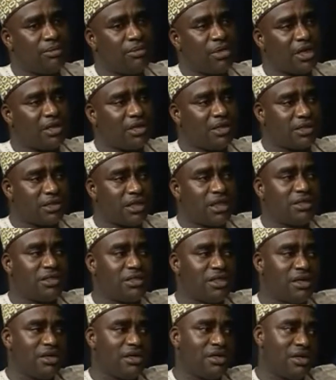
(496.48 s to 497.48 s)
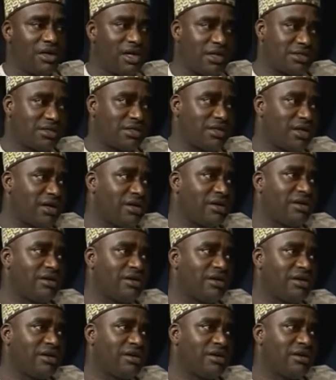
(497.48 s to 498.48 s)
But essentially last year
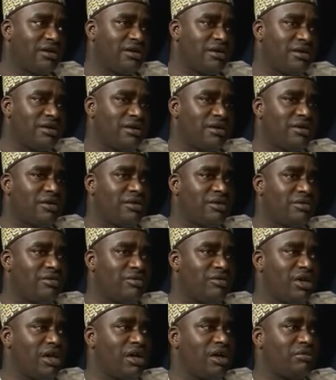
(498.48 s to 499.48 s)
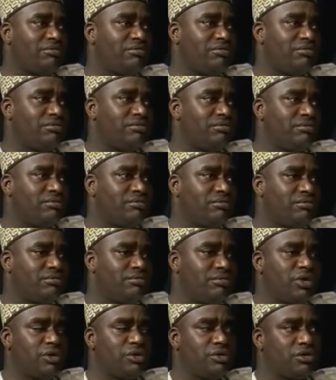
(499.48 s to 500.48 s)
we have
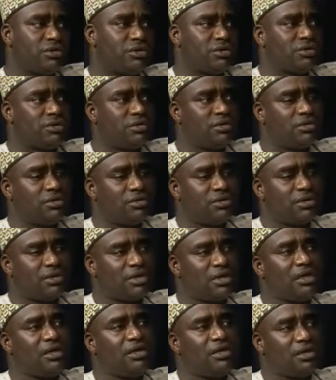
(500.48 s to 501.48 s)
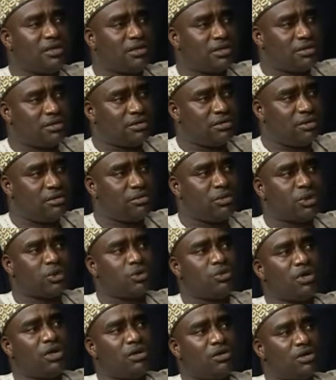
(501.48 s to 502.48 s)
built clinics,
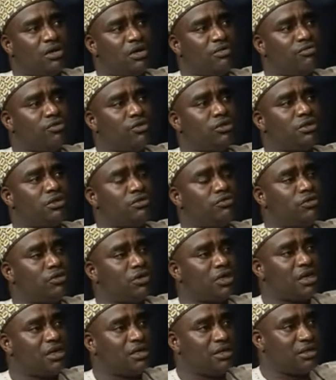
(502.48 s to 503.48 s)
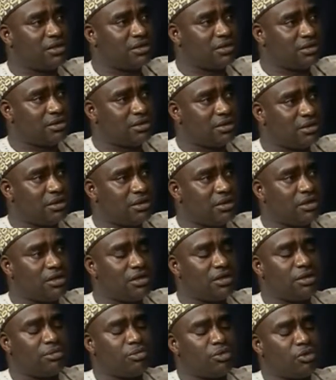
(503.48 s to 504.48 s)
almost 244 clinics.
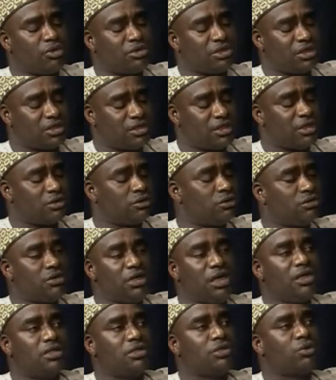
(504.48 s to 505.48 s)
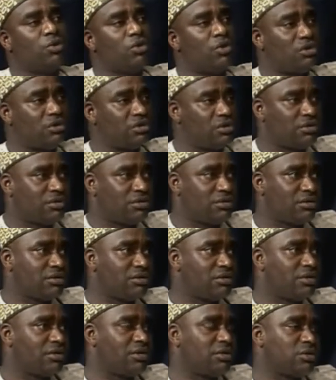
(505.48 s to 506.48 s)
The project here to each ward
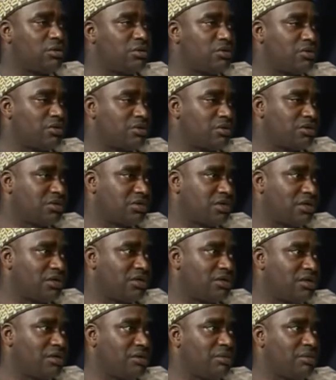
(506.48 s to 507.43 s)
in Sokoto State.